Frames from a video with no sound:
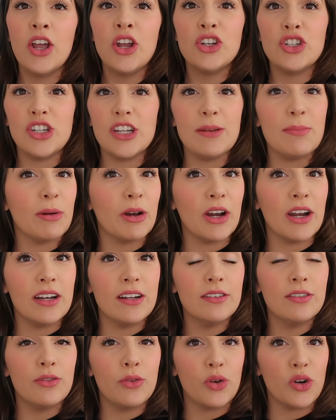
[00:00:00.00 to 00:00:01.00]
cheaper and
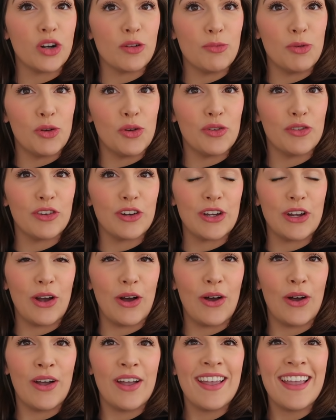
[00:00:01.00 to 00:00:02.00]
affordable for
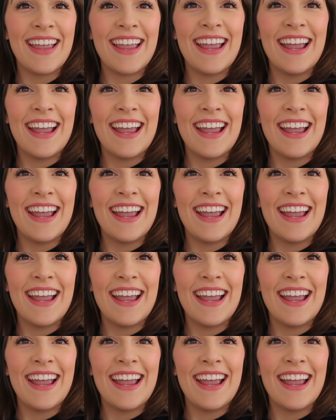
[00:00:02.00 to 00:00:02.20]
y'all.